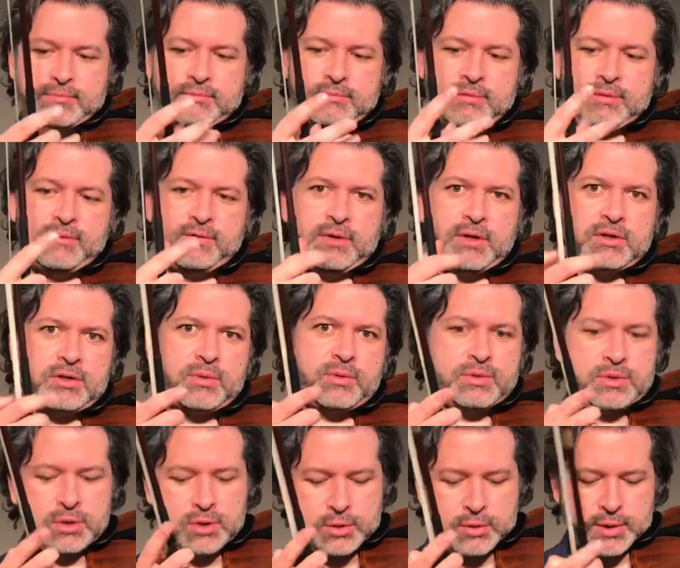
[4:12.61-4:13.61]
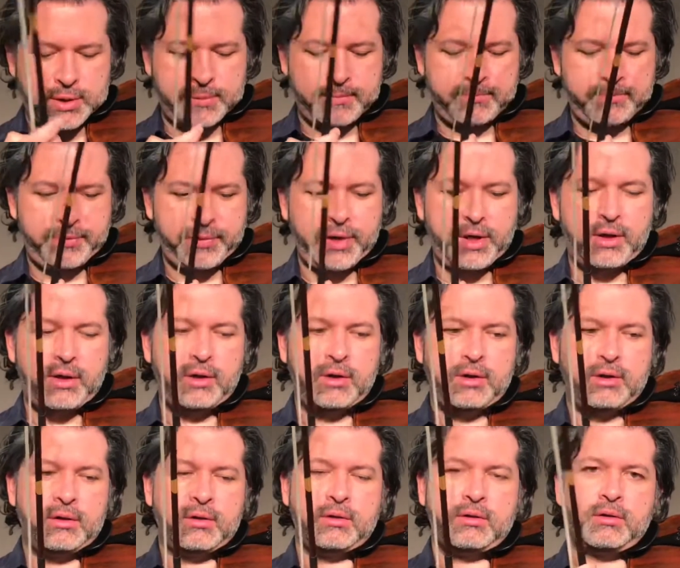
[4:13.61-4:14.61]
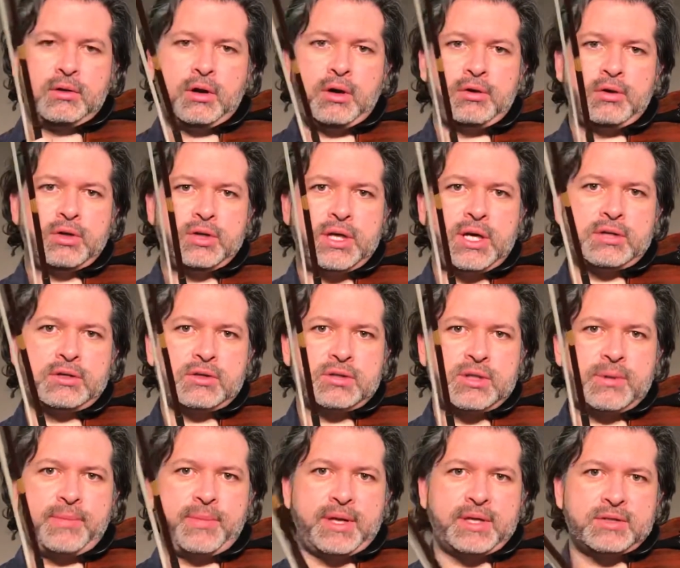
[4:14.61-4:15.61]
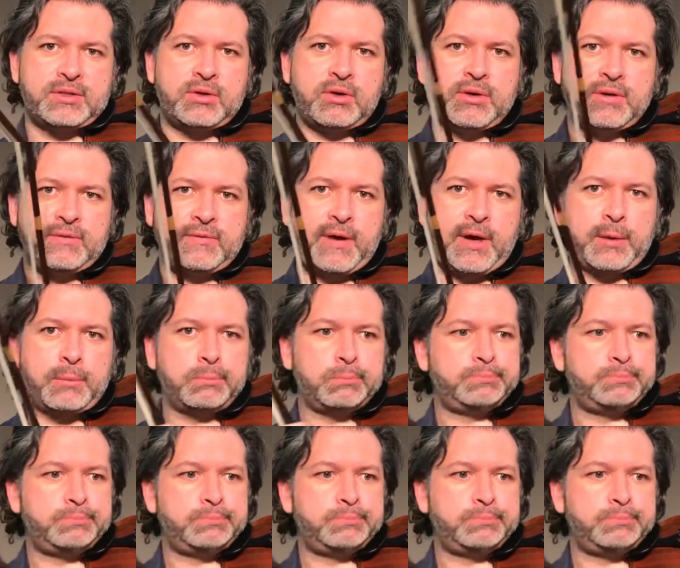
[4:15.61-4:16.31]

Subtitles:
if you're not sure what you're doing, on your chest or something is totally fine.